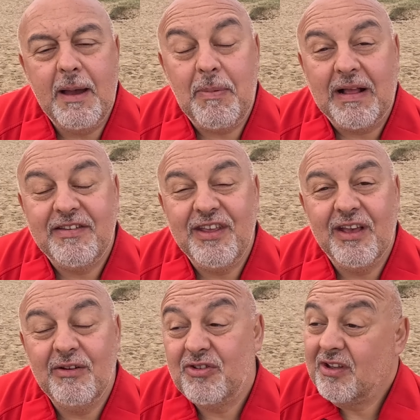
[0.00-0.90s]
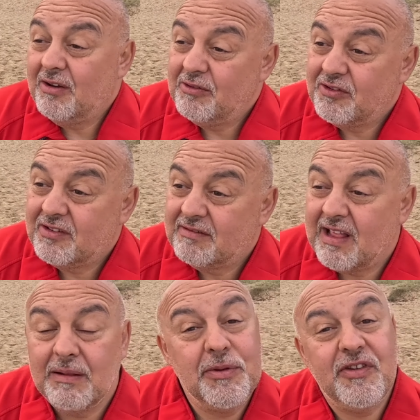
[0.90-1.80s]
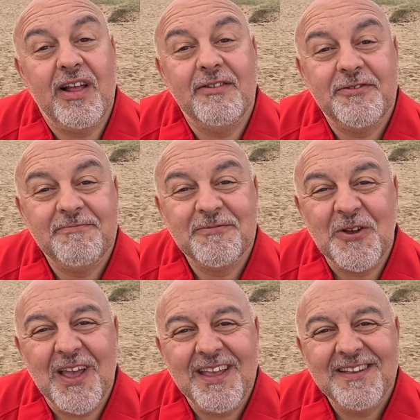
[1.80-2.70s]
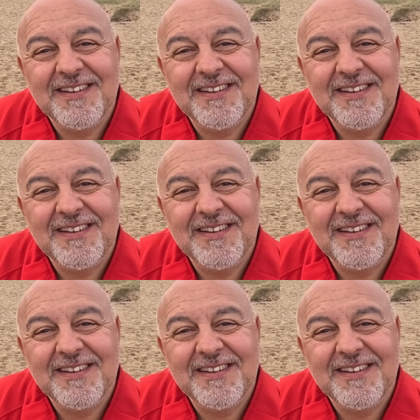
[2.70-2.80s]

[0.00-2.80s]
back to you, so just to help yourself. Okay.